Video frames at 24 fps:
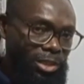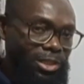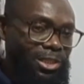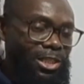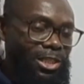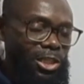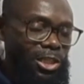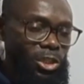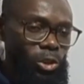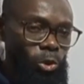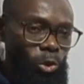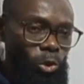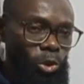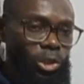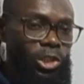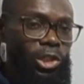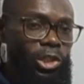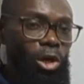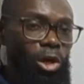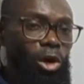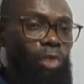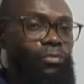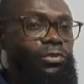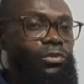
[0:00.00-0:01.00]
the
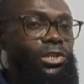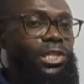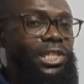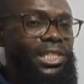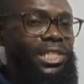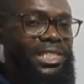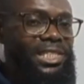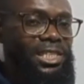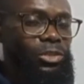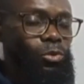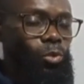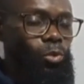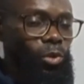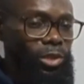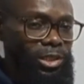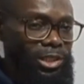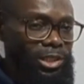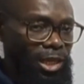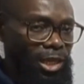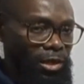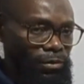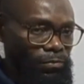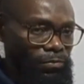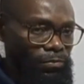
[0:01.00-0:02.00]
use of distilled
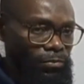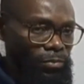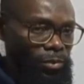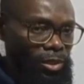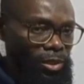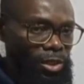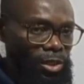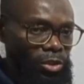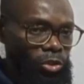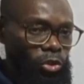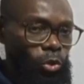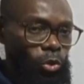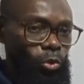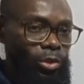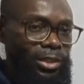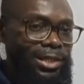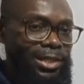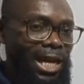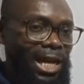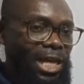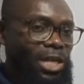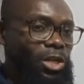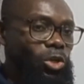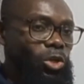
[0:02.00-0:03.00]
water to
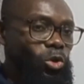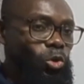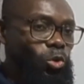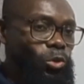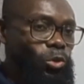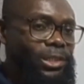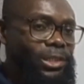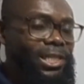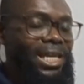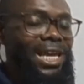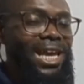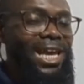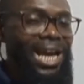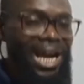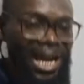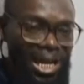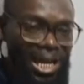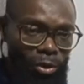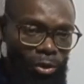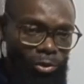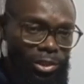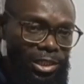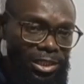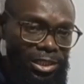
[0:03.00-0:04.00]
dilute a
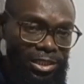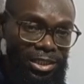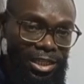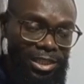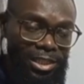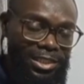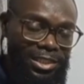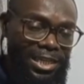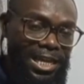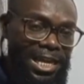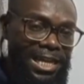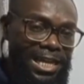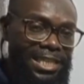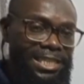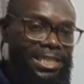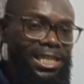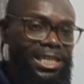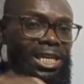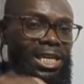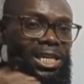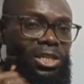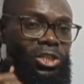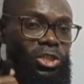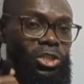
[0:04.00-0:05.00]
high concentrated
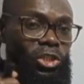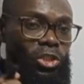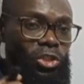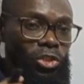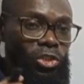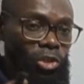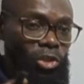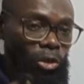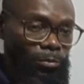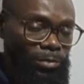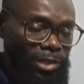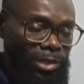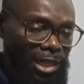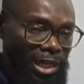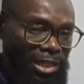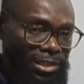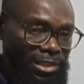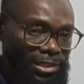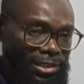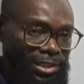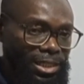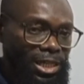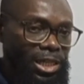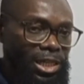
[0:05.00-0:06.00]

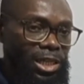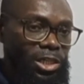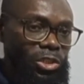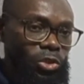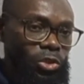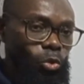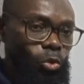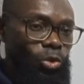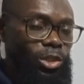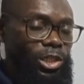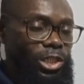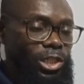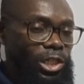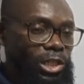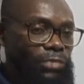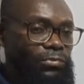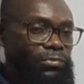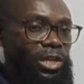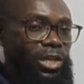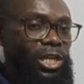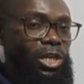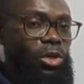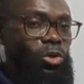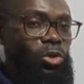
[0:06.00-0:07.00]
substance to give
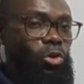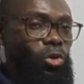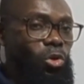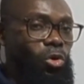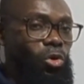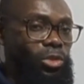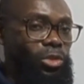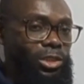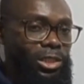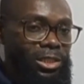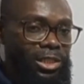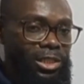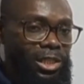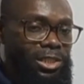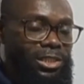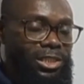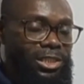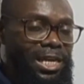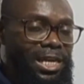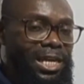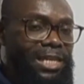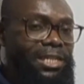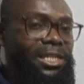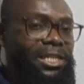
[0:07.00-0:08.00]
a low
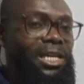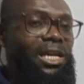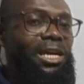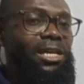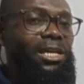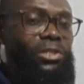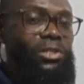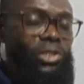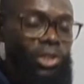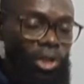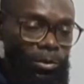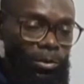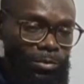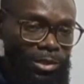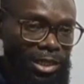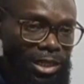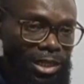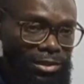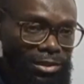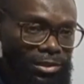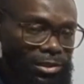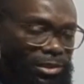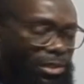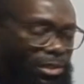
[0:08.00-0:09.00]
concentrated
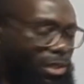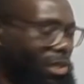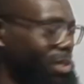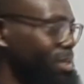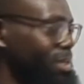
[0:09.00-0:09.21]
substance.